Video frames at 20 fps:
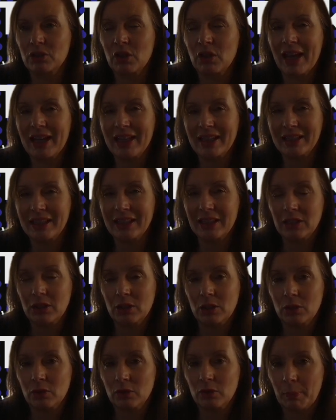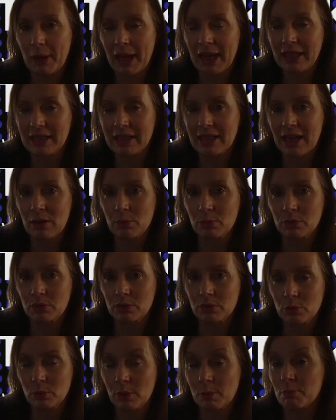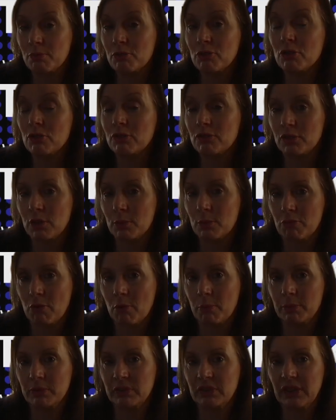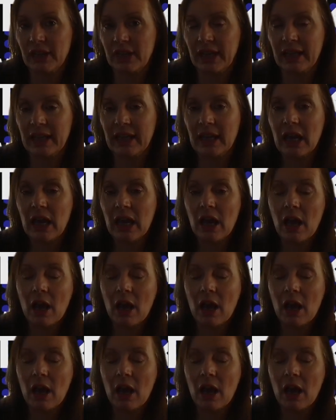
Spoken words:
So anything that you've paid out to improve the property.